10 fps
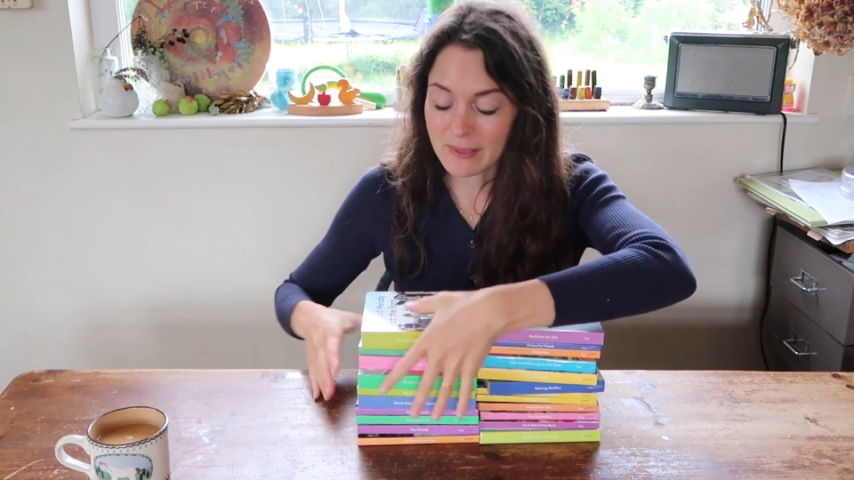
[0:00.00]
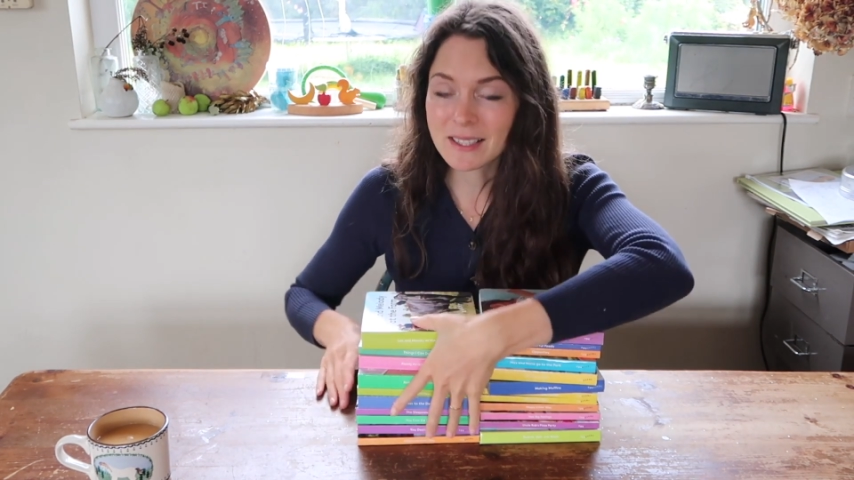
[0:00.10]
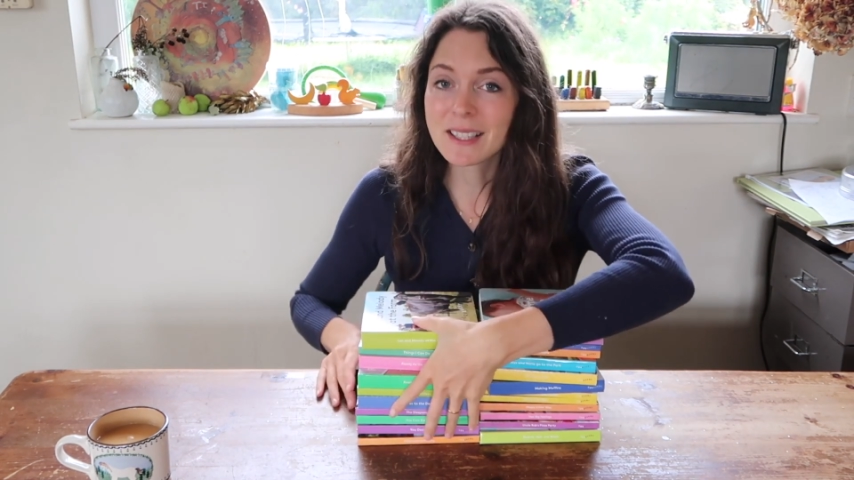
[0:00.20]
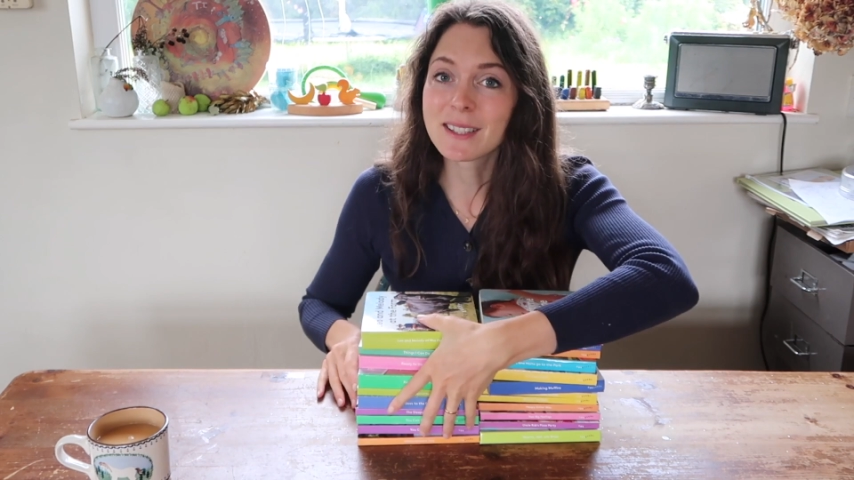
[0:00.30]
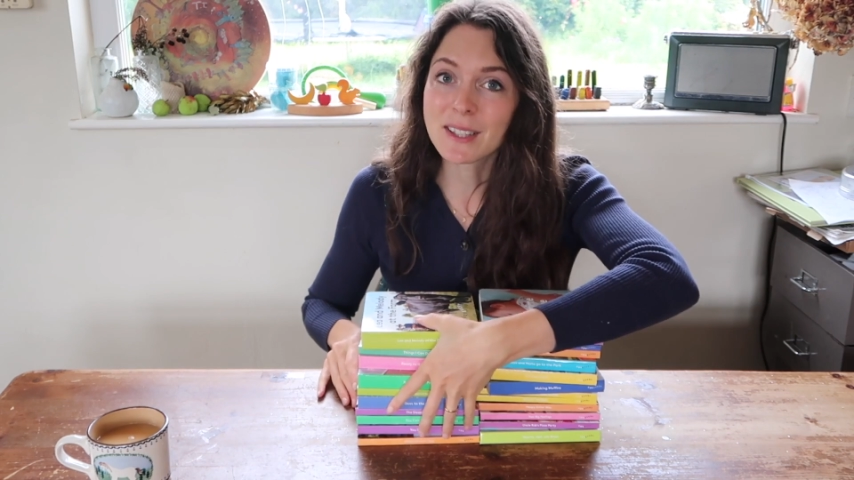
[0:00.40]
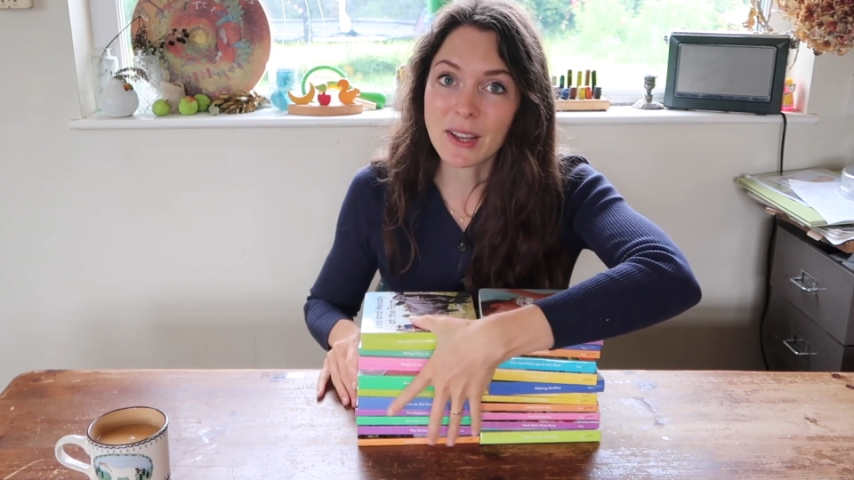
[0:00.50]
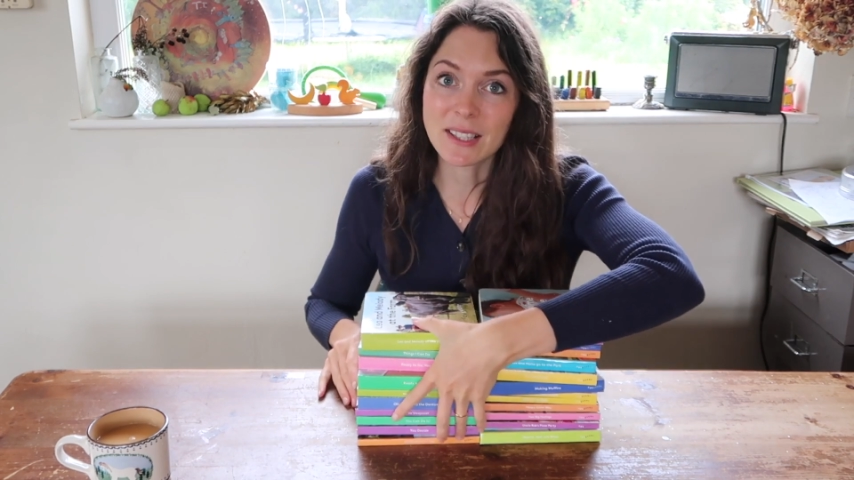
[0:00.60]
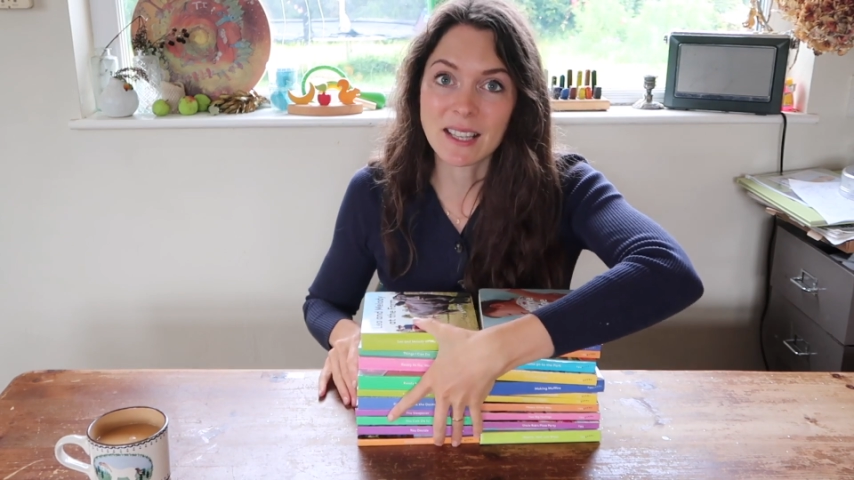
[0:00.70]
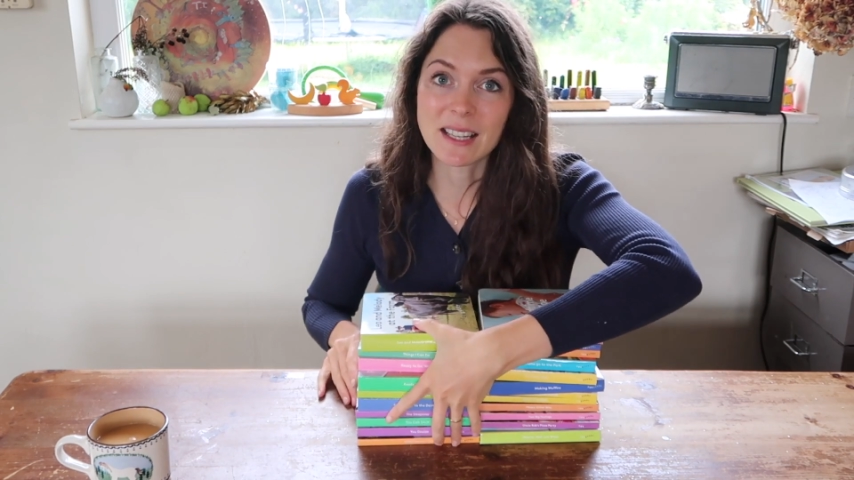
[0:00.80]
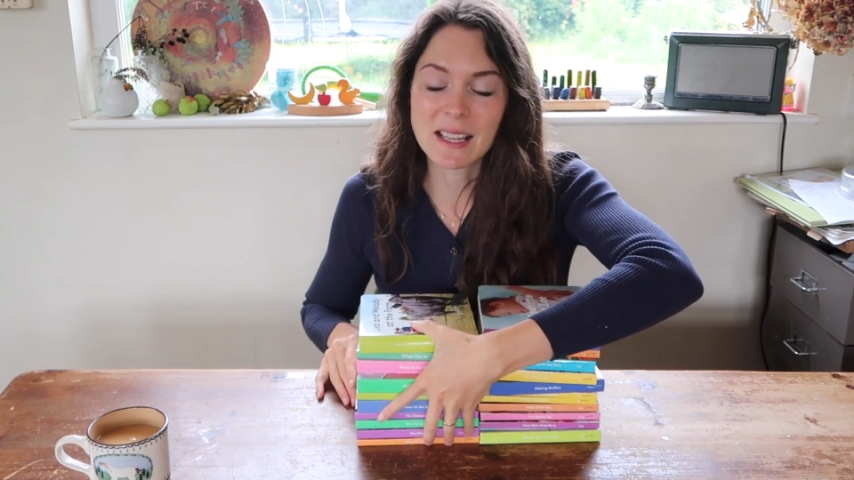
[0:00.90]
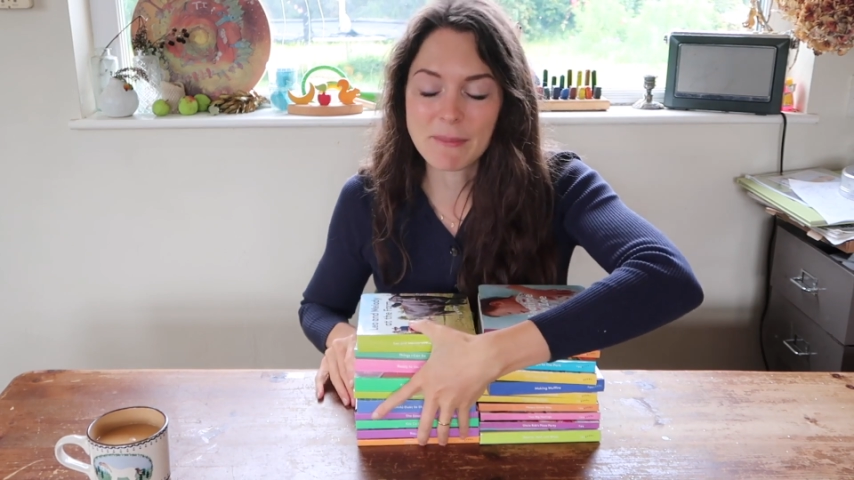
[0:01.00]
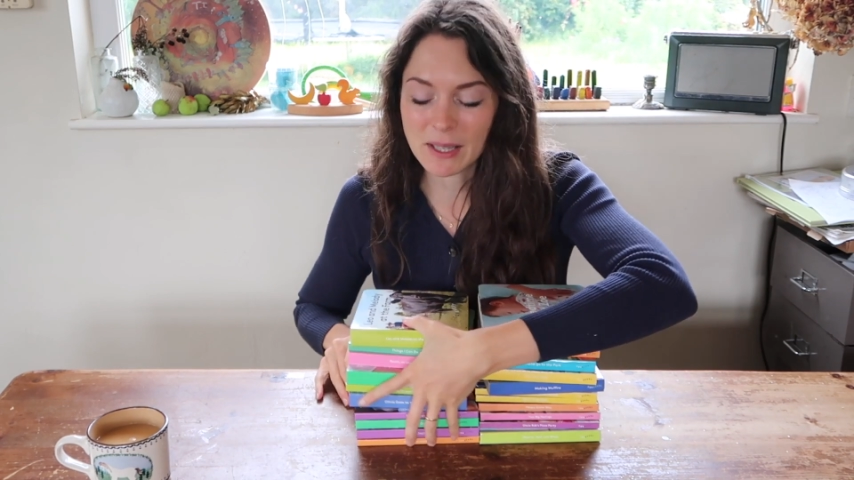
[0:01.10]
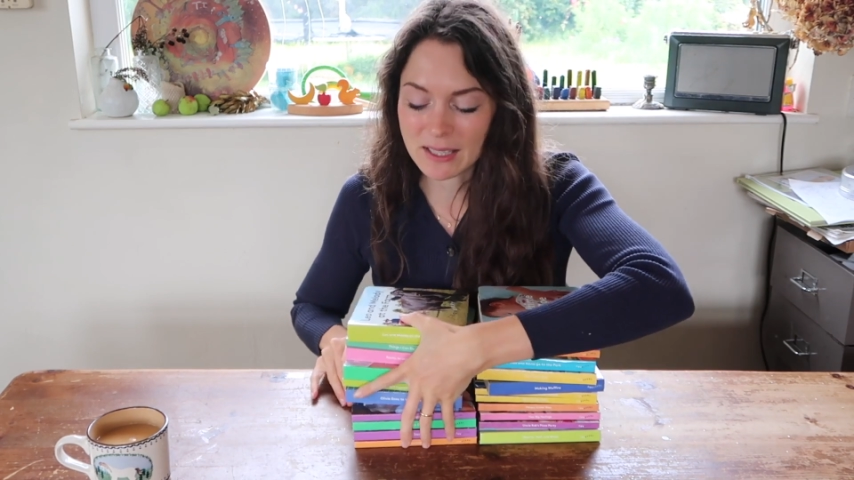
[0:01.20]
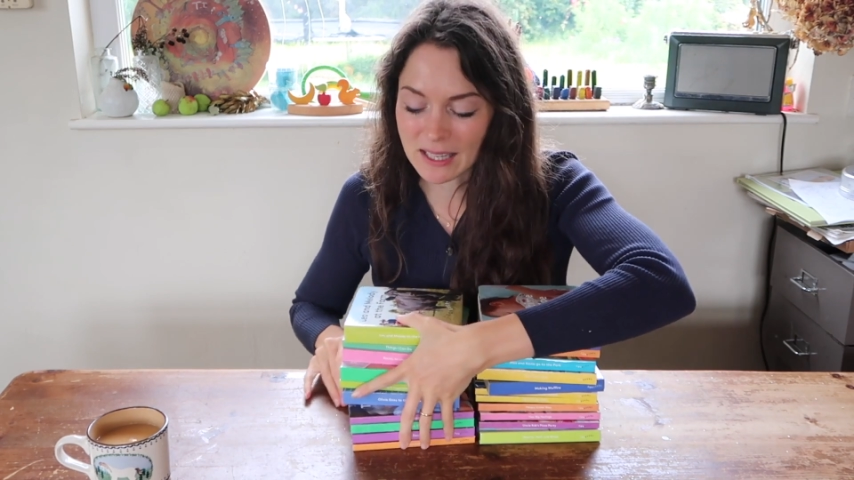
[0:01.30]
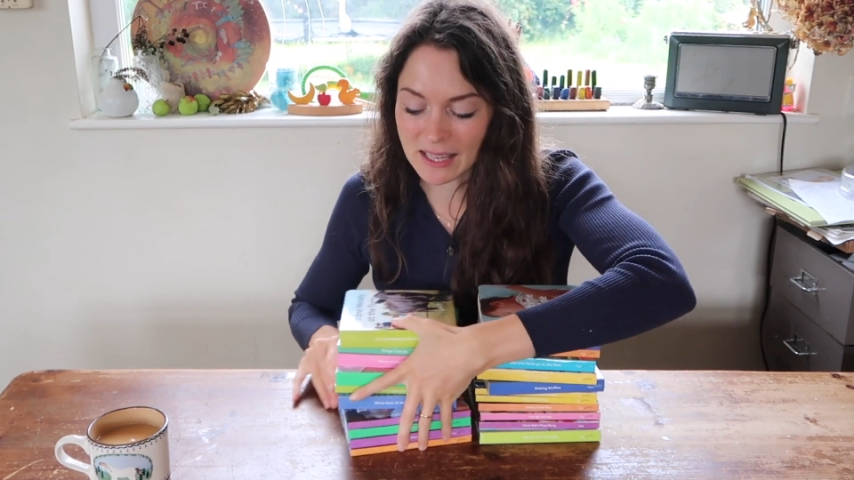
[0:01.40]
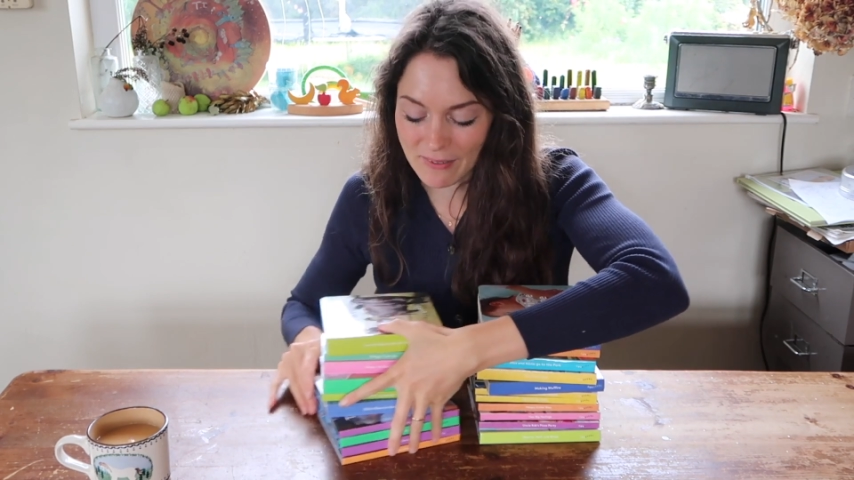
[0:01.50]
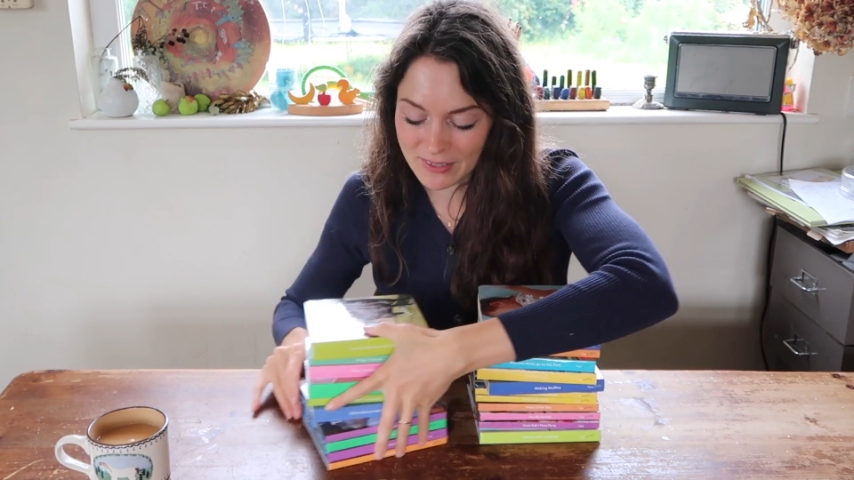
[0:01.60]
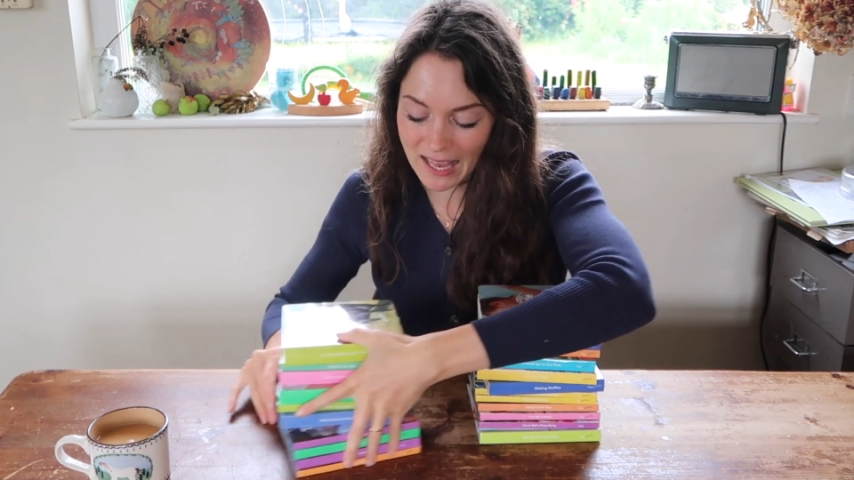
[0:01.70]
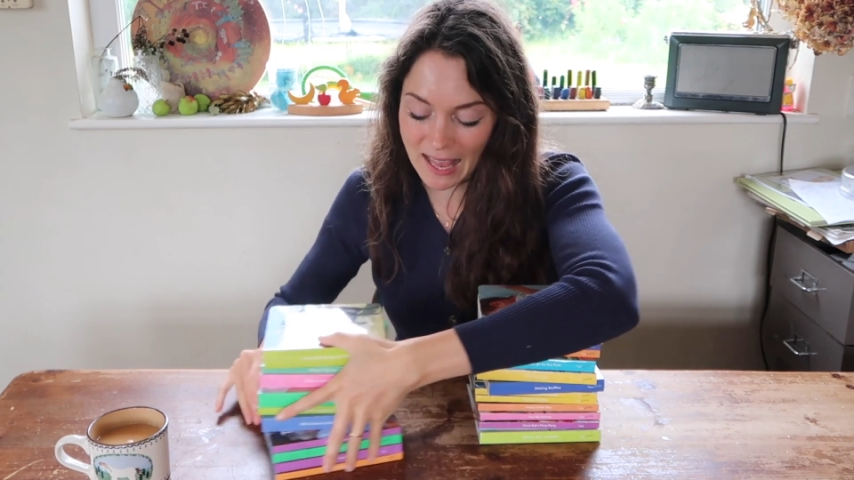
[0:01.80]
and this is so exciting because it gives